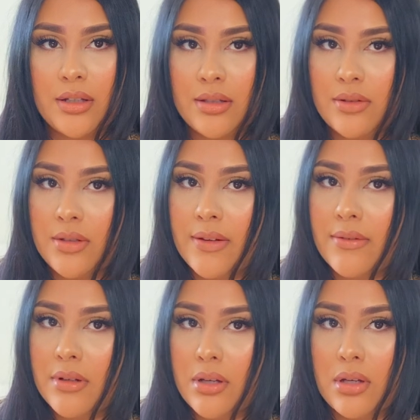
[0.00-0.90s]
because you
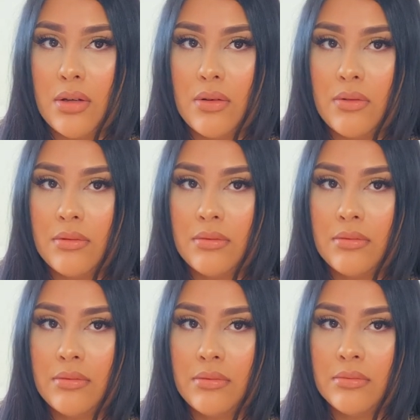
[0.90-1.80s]
never know
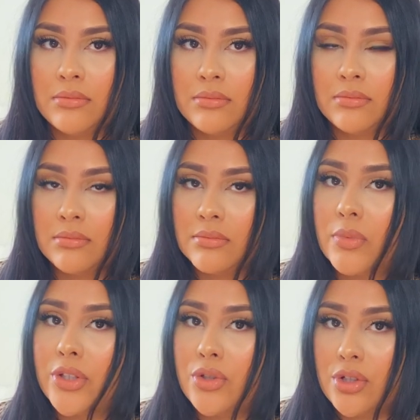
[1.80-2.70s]

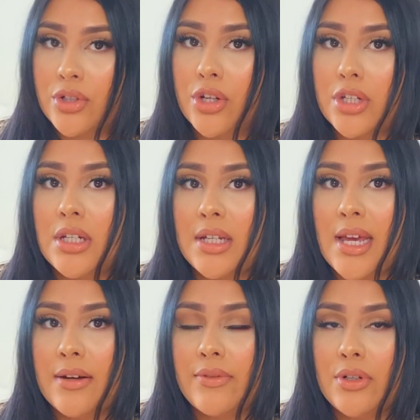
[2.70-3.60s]
when you're going to need
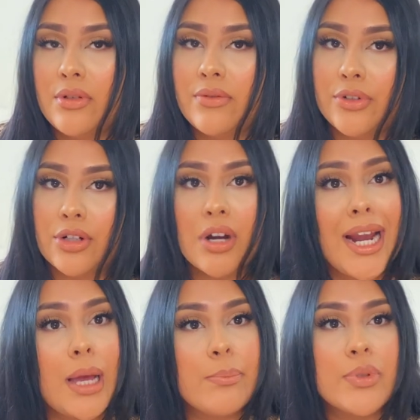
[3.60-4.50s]
Advil for
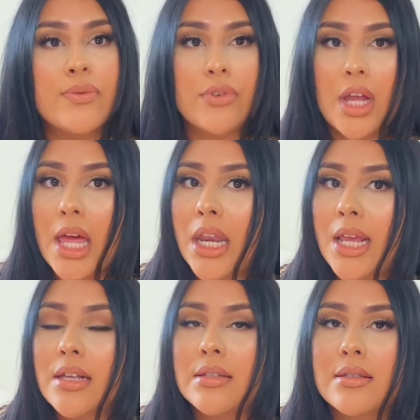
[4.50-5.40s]
cramps, for
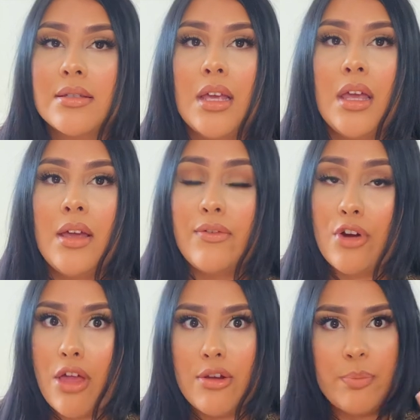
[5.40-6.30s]
headaches, for
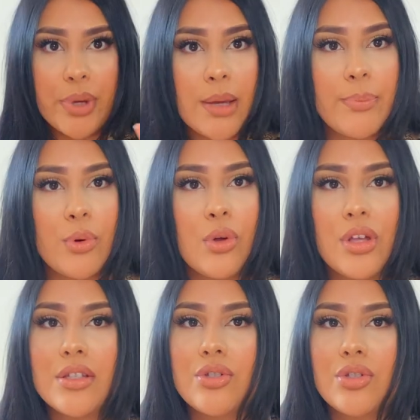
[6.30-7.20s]
other people.
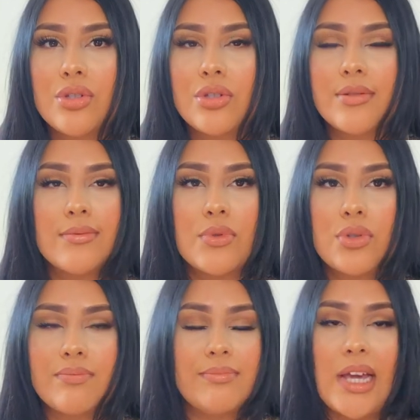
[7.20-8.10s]
It's just,
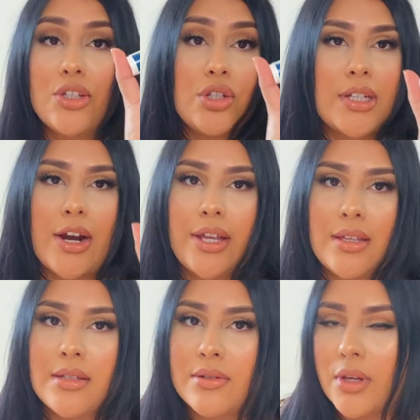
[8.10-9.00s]
I just carry
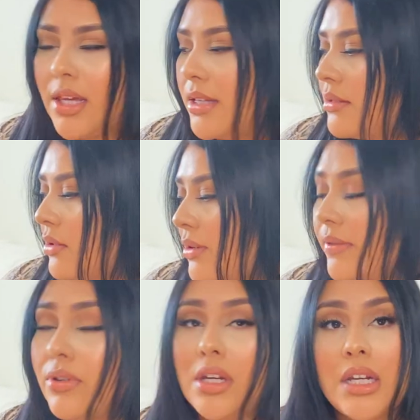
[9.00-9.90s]
this, okay? So
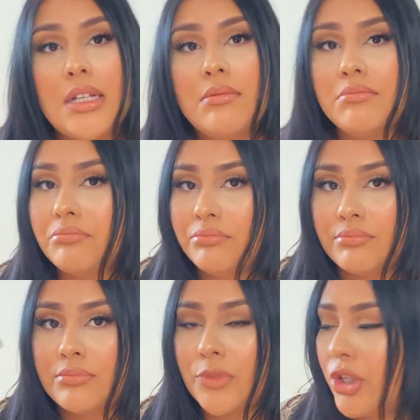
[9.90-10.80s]
if you need it,
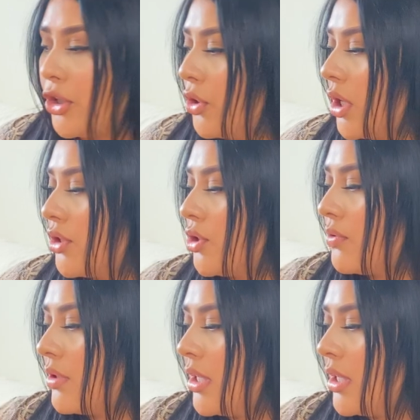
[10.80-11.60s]
your girl got you.